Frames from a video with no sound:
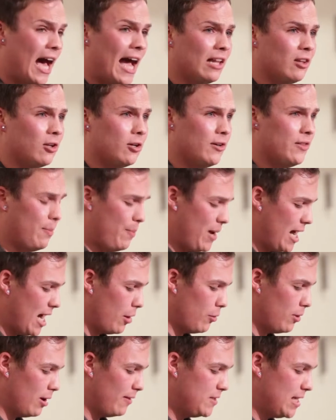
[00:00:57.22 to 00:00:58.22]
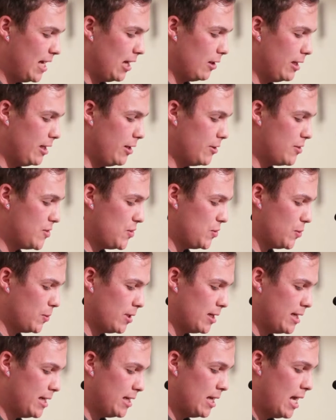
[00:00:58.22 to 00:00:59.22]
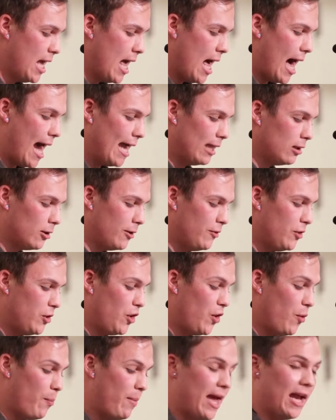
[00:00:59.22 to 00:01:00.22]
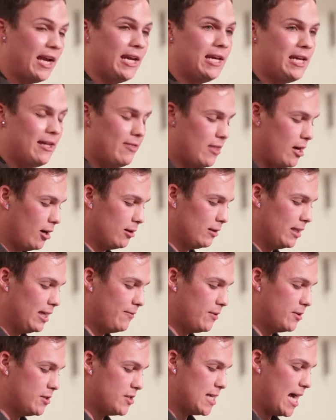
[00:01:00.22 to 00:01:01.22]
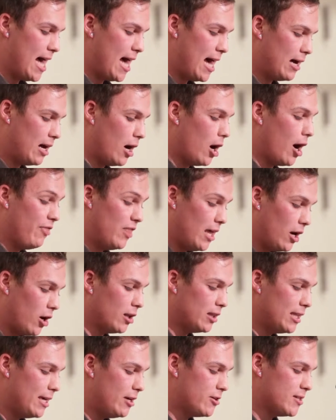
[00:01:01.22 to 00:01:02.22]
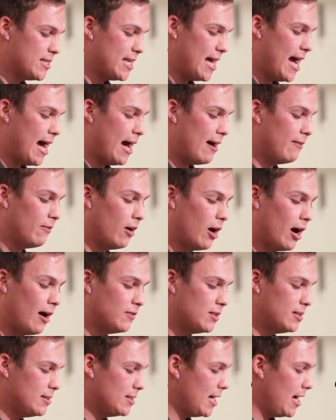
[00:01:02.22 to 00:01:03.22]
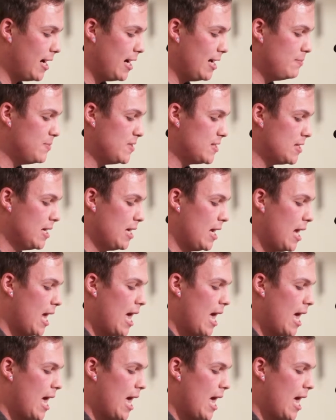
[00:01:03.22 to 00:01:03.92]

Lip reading: I learned the power of telling your story. I learned the humanity that our leaders have oftentimes,